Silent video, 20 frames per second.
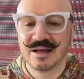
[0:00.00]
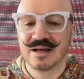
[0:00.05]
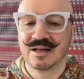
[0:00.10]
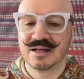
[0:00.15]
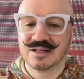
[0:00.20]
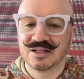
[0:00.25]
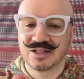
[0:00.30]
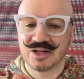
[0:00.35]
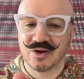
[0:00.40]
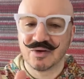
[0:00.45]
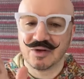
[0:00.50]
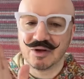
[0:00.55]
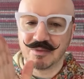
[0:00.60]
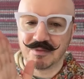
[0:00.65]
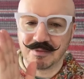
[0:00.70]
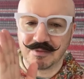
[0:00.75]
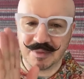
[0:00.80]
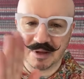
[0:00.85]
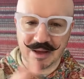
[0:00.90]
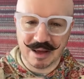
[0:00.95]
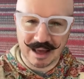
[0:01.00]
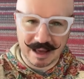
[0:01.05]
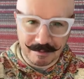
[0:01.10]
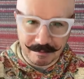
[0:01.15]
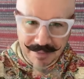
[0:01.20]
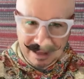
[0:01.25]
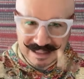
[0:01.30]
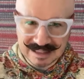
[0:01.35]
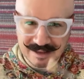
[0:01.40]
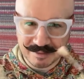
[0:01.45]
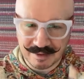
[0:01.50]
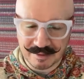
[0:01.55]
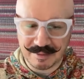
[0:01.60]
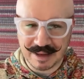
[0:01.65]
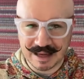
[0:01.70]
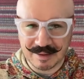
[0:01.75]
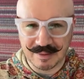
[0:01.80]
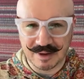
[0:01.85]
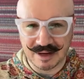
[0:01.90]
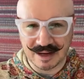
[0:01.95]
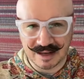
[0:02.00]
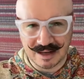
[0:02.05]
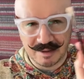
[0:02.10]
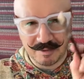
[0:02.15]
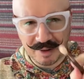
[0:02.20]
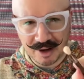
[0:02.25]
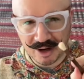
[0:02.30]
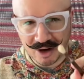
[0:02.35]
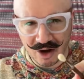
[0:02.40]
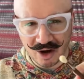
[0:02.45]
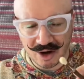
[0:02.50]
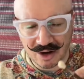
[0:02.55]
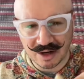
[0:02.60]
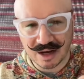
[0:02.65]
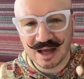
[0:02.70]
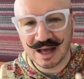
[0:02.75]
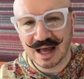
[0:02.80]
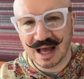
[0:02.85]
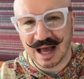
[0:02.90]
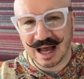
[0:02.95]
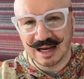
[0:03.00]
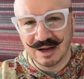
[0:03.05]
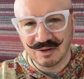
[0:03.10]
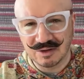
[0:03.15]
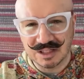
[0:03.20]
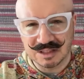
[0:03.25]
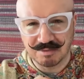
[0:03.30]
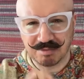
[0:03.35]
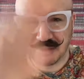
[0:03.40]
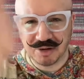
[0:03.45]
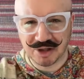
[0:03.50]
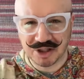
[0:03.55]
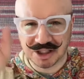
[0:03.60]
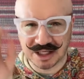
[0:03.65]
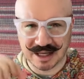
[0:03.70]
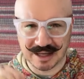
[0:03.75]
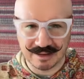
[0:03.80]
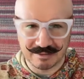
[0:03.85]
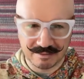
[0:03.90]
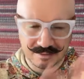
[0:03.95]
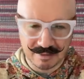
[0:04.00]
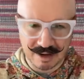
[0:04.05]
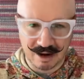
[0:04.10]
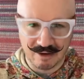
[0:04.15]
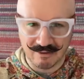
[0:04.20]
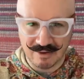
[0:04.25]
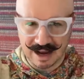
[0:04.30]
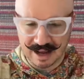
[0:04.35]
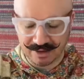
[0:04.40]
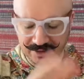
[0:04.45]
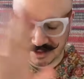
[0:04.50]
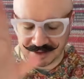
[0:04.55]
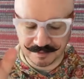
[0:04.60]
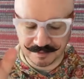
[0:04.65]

So it picks up the pigment and you put it on and it will just push it around.